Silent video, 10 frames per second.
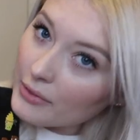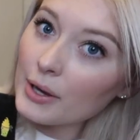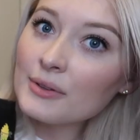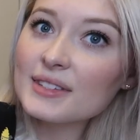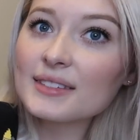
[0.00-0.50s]
on
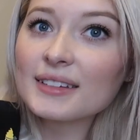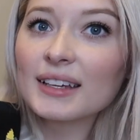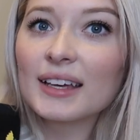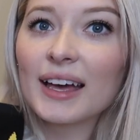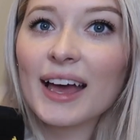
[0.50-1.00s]
those.
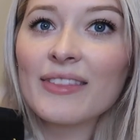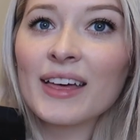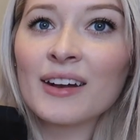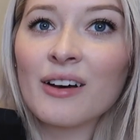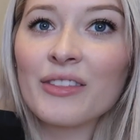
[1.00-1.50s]
And
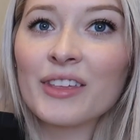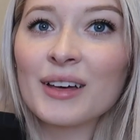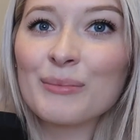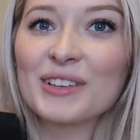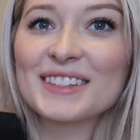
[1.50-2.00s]
then all
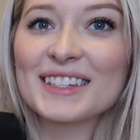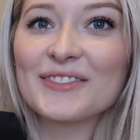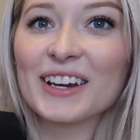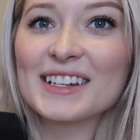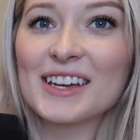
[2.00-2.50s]
the Princess
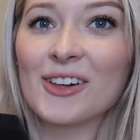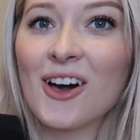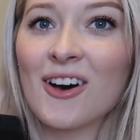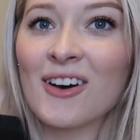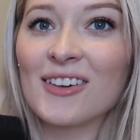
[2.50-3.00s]
Fairy Tale
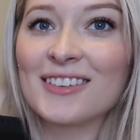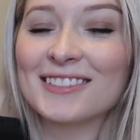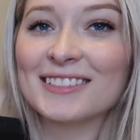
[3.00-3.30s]
Hall